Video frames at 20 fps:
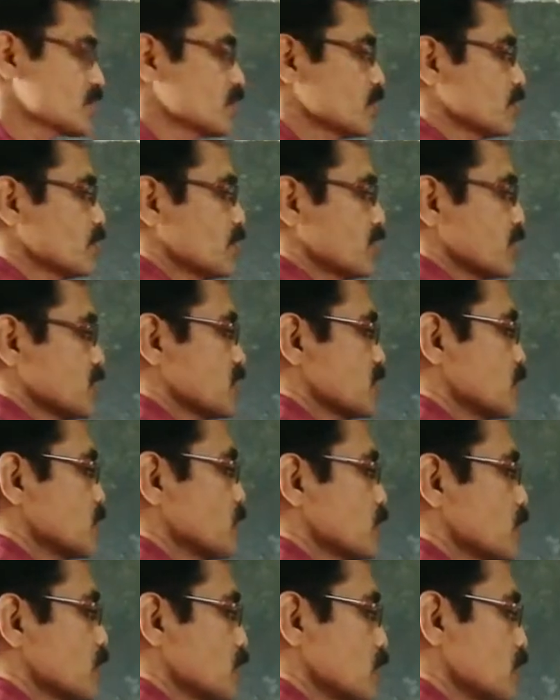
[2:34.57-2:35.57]
For
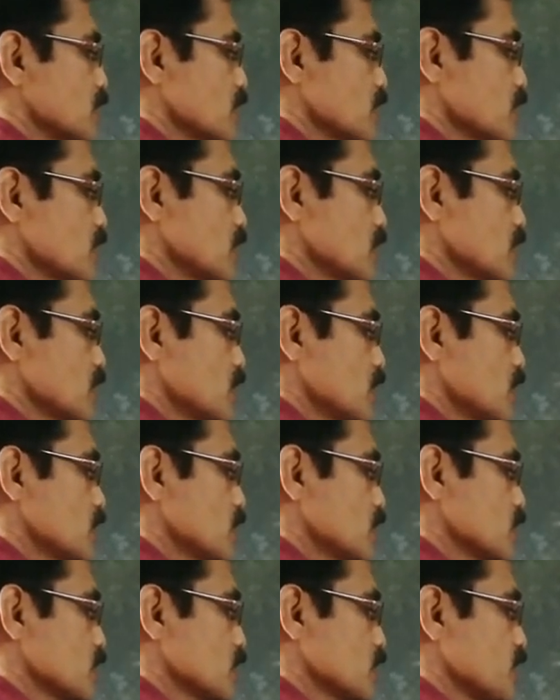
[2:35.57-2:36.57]
example,
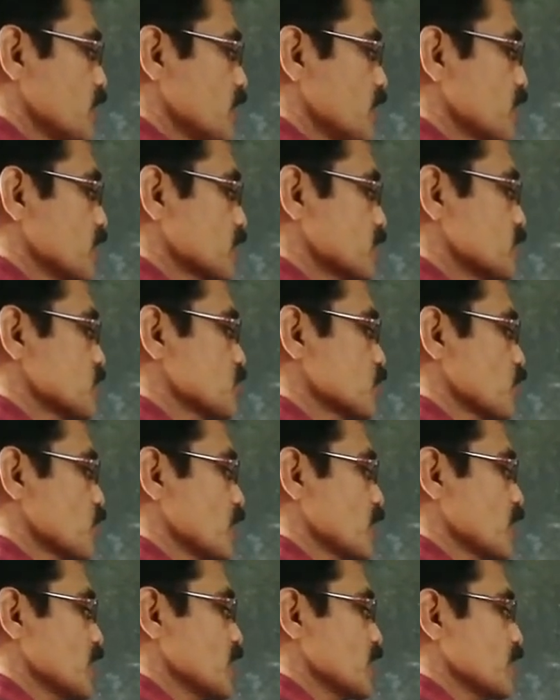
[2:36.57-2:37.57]
3x
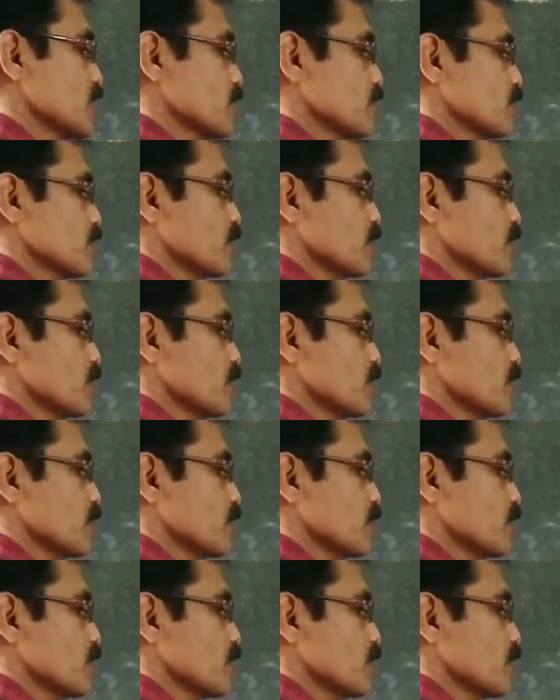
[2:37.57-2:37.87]
square